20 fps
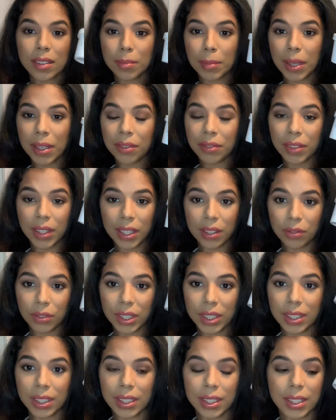is my
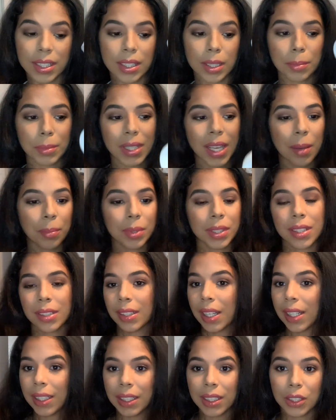favorite. It's some type of
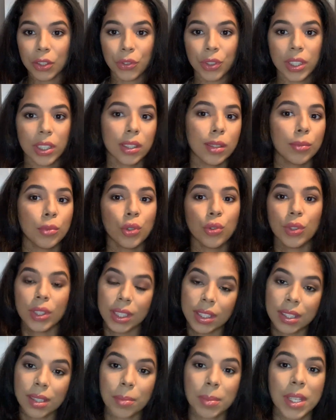styling cream. You
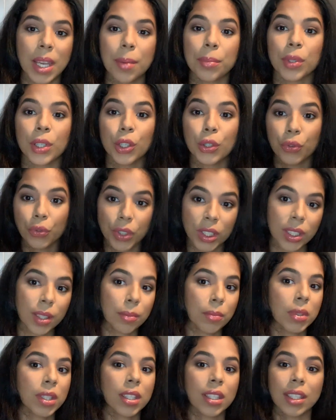need some type of
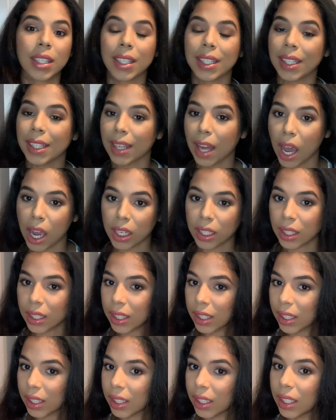cream to lock
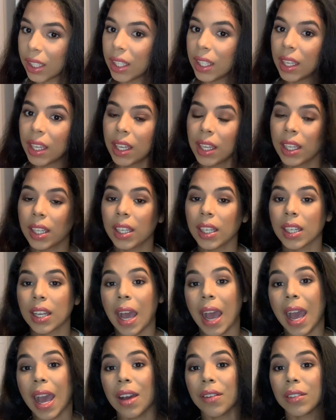in.
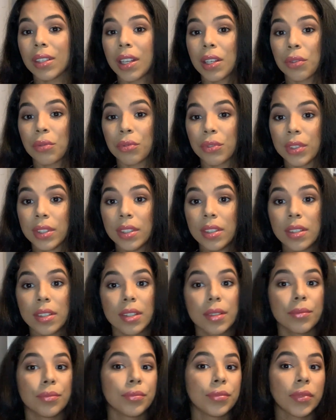I have a lot of frizz.
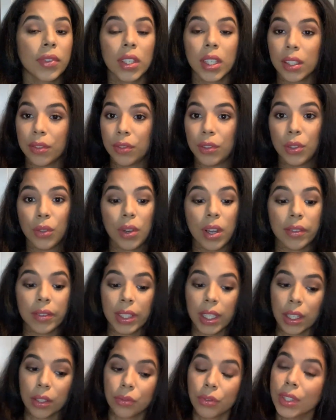If you don't have a
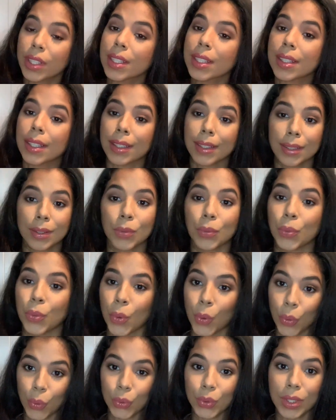lot of frizz, then
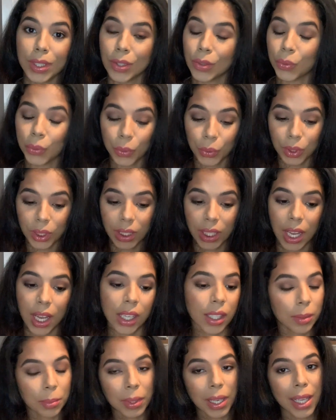this will
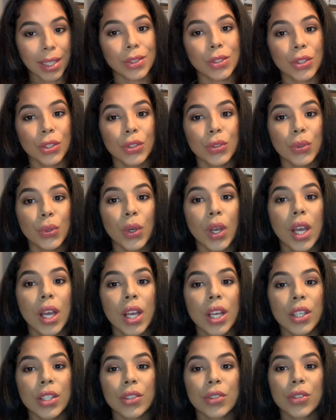not apply to you.
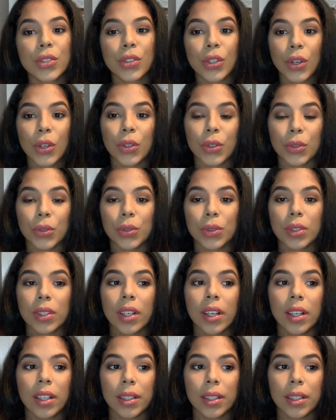So